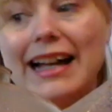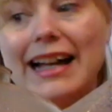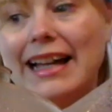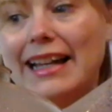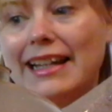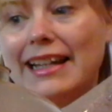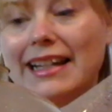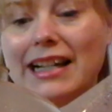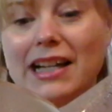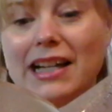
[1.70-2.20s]

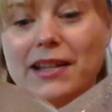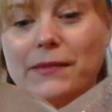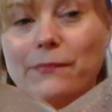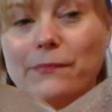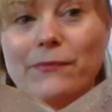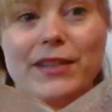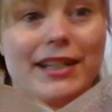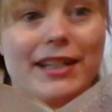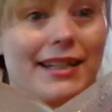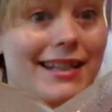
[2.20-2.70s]
I,
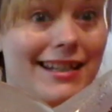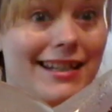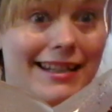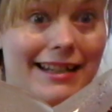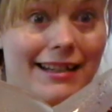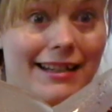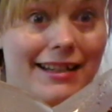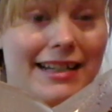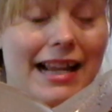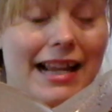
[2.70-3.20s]
I'm
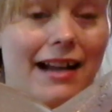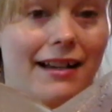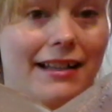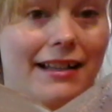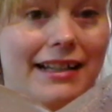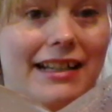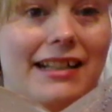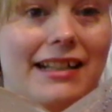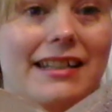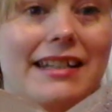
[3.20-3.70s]
just
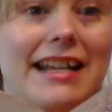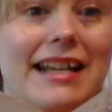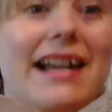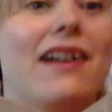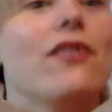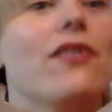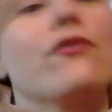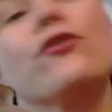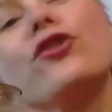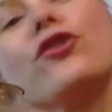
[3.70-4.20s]
settling
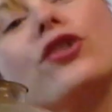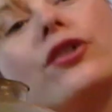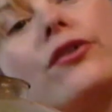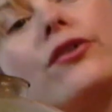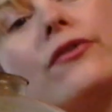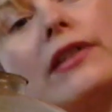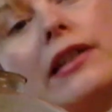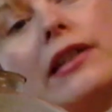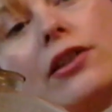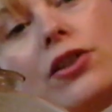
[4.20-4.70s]
down
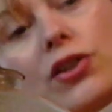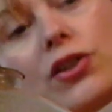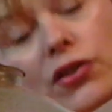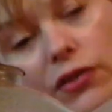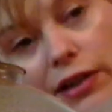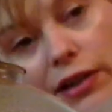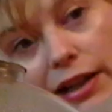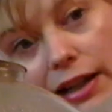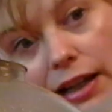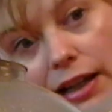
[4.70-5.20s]
to
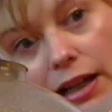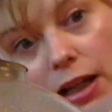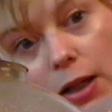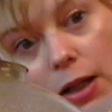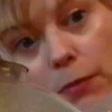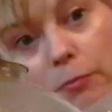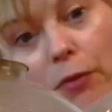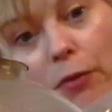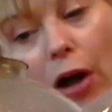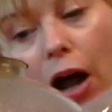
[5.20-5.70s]
enjoy
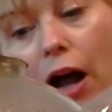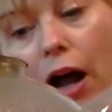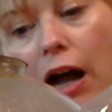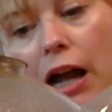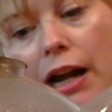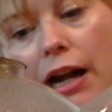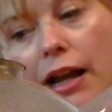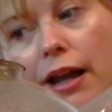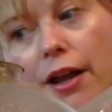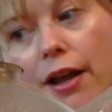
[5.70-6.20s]
a
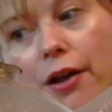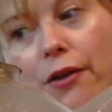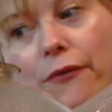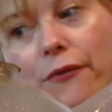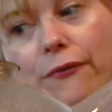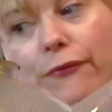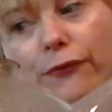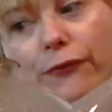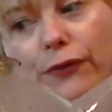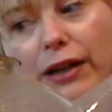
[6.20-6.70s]
pot
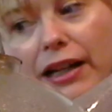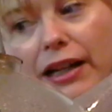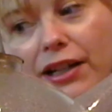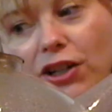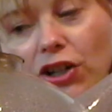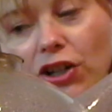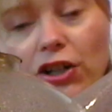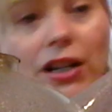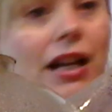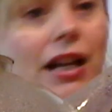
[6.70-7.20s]
of
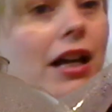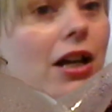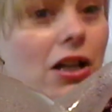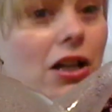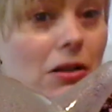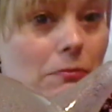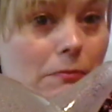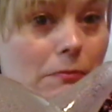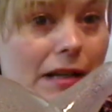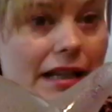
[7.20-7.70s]
fresh
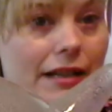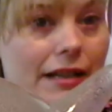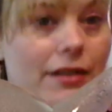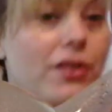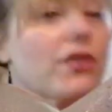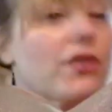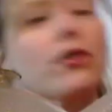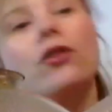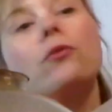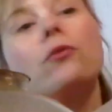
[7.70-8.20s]

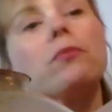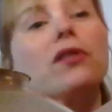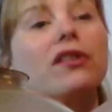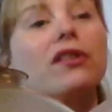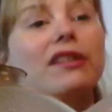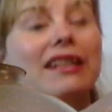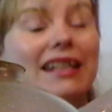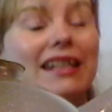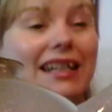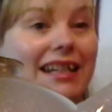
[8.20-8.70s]
mint
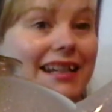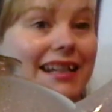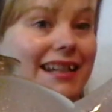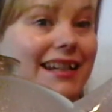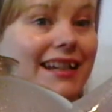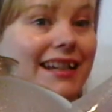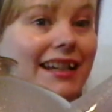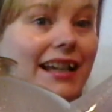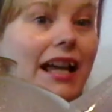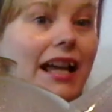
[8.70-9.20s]
herbal
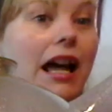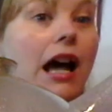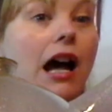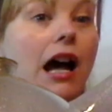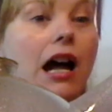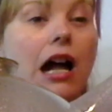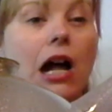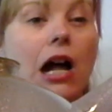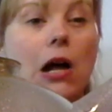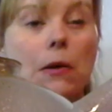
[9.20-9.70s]
tea.
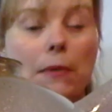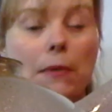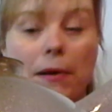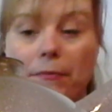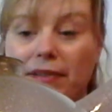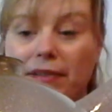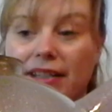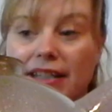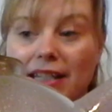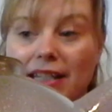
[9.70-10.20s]
Uh,
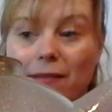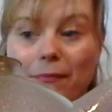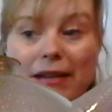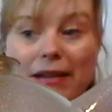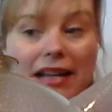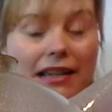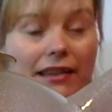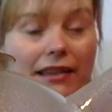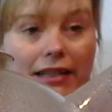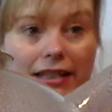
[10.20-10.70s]
I'm
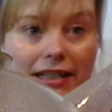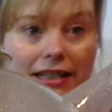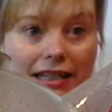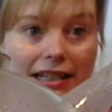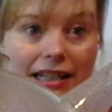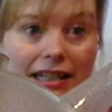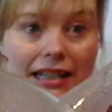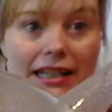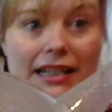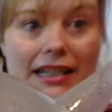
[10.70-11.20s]
steeping the
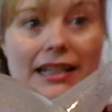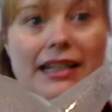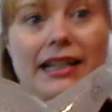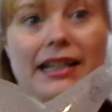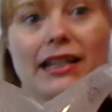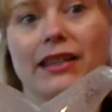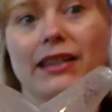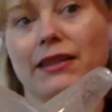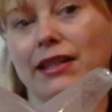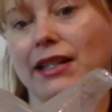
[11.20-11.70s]
tea
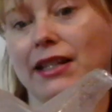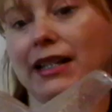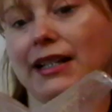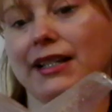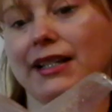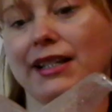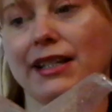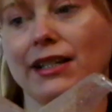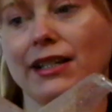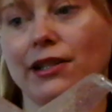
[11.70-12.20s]
in
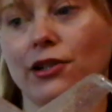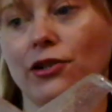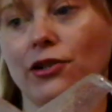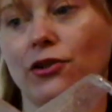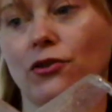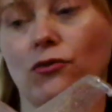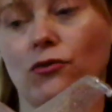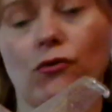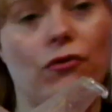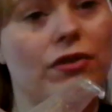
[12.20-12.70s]
this
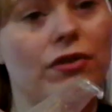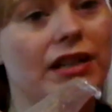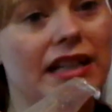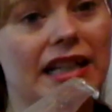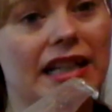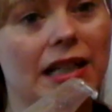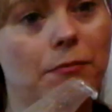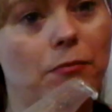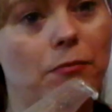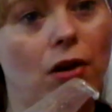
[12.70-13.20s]
new
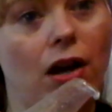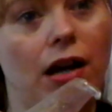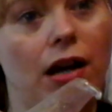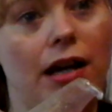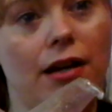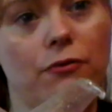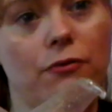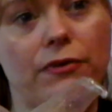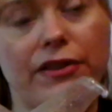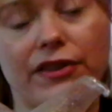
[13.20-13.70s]

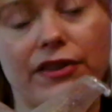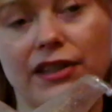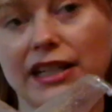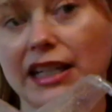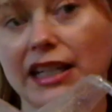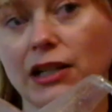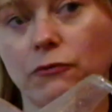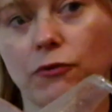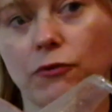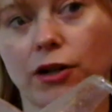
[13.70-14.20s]
teapot with
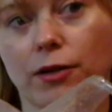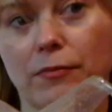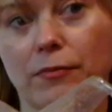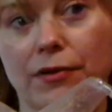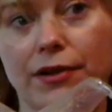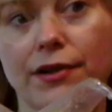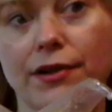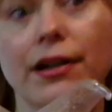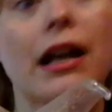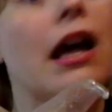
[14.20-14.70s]
tea
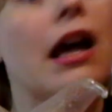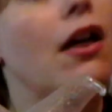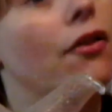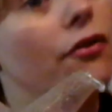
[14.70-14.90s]
warmer